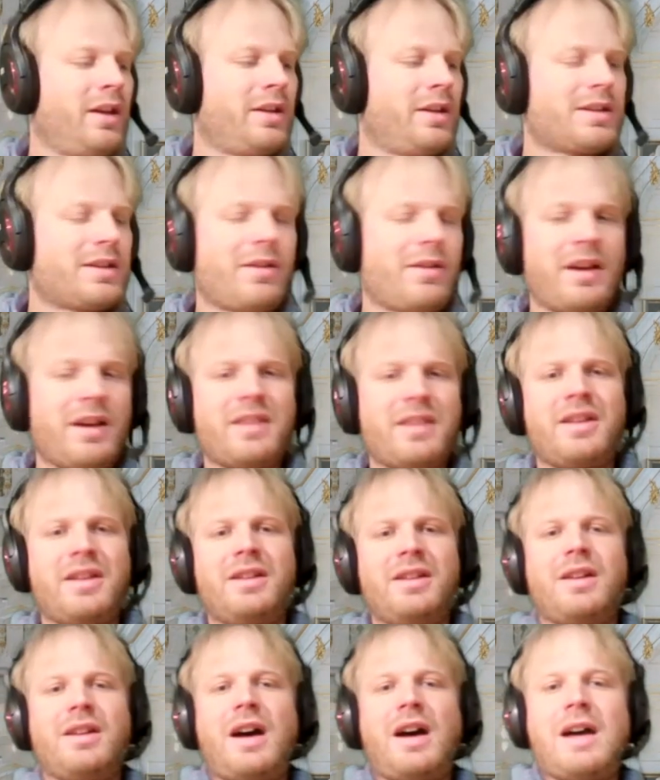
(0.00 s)
So I
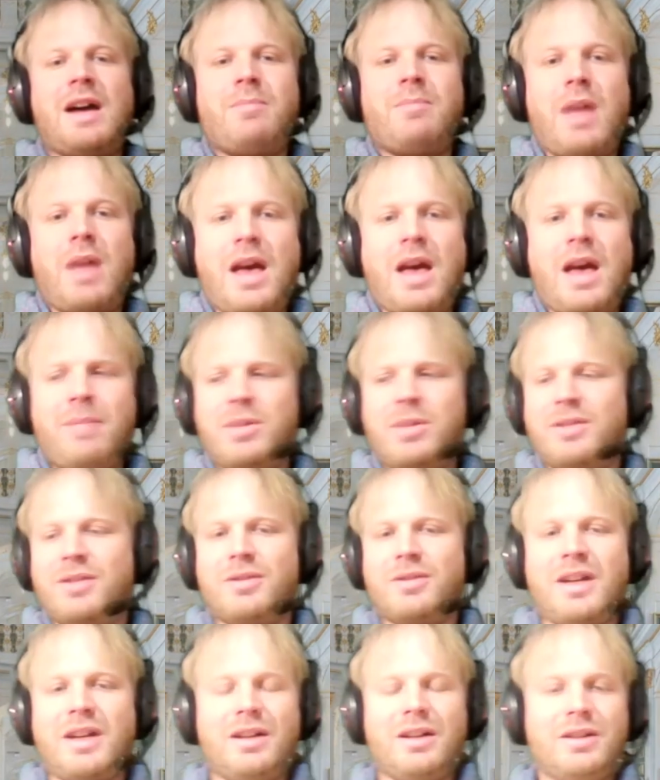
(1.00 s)
think I'm happy to
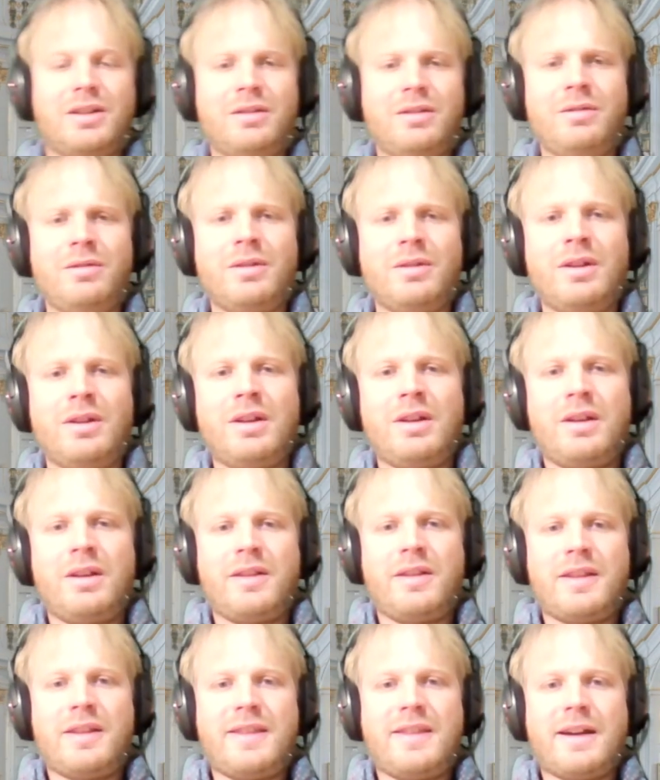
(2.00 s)
tell you
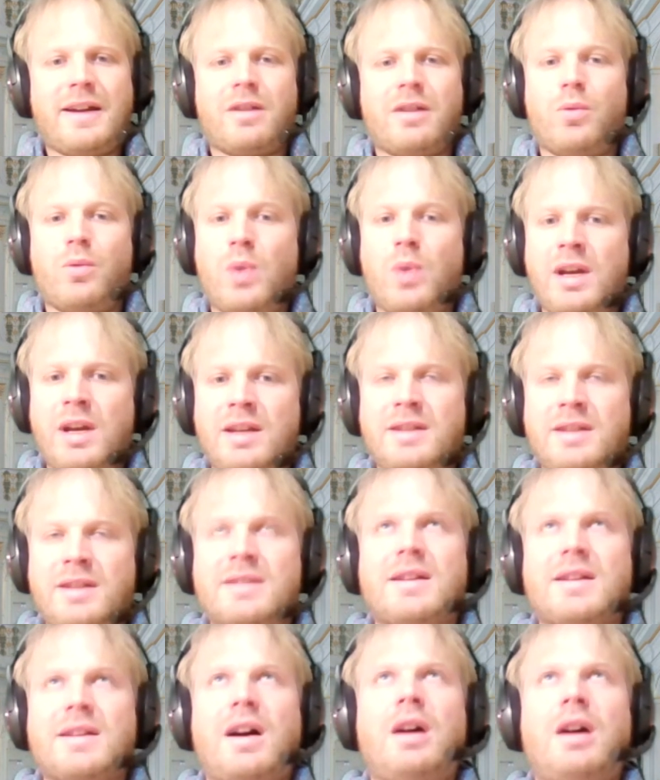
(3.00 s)
that there are
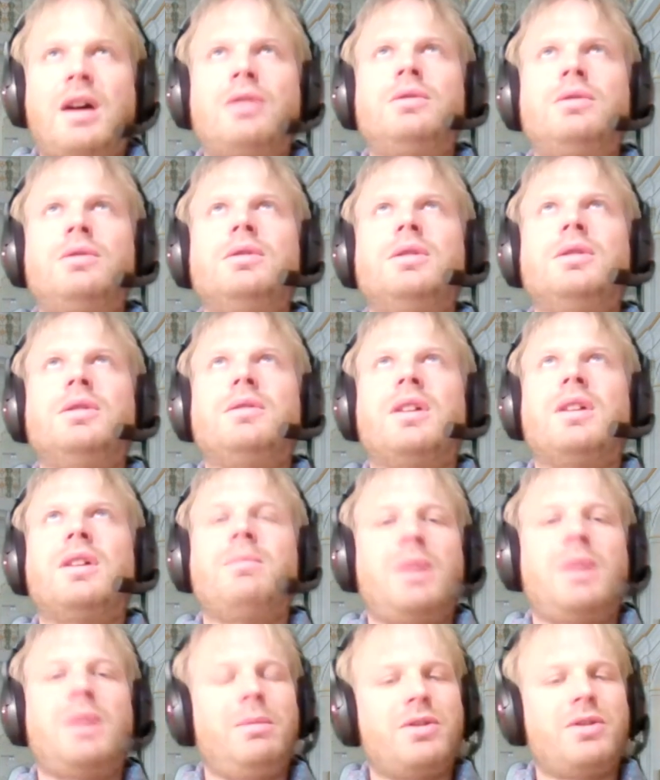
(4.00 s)
ways how you can
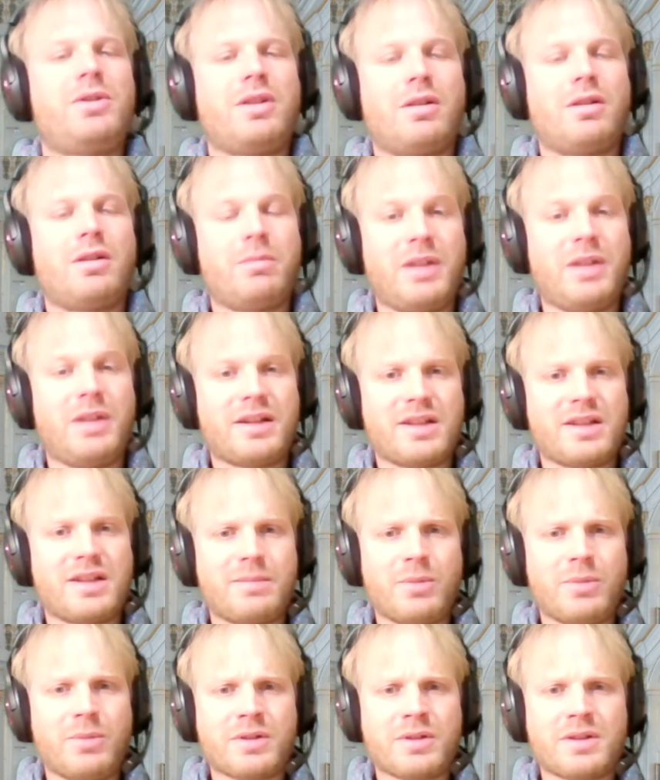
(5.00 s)
publish your open access
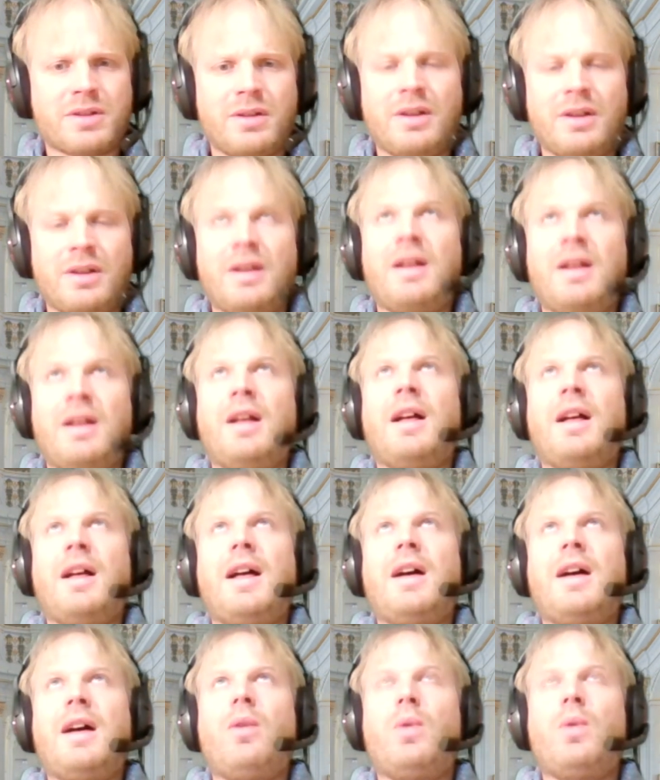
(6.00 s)
books
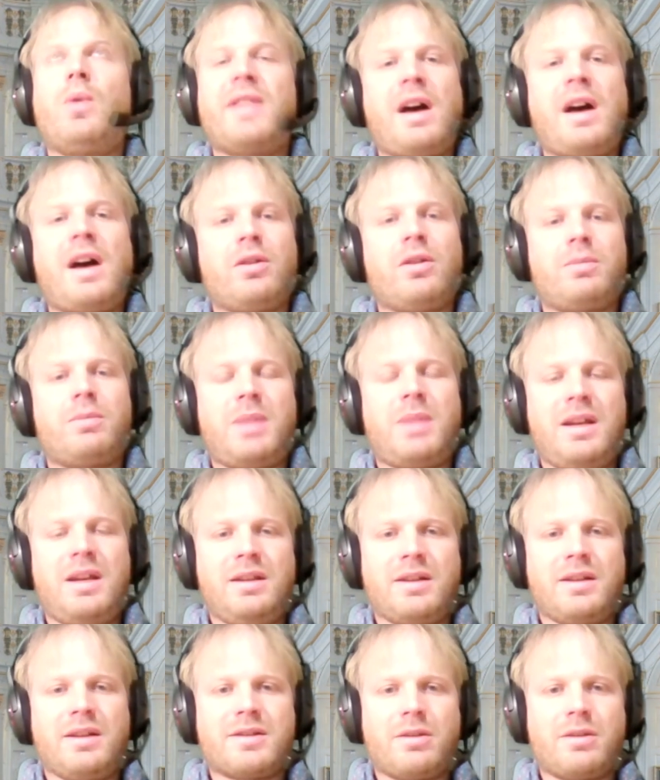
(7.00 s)
without
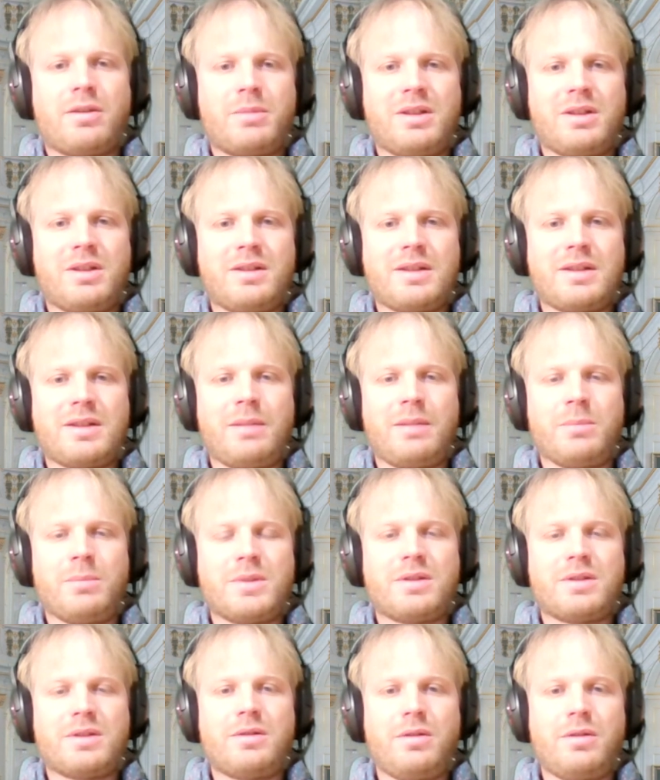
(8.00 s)
paying exorbitant
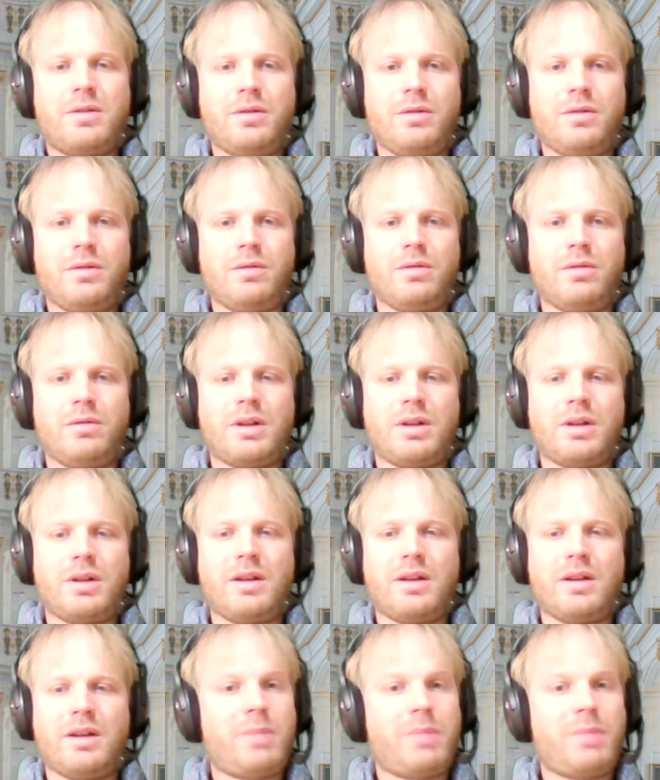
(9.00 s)
sums to
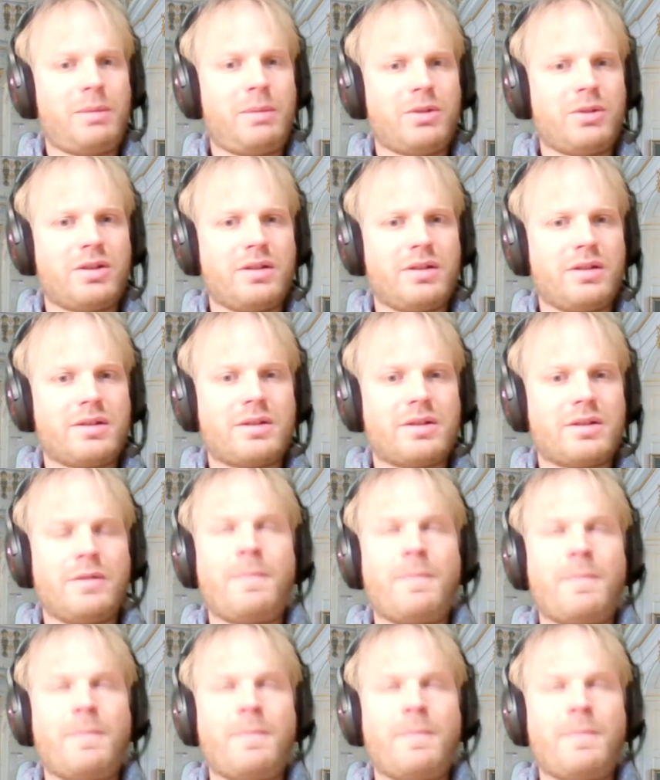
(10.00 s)
the publishers.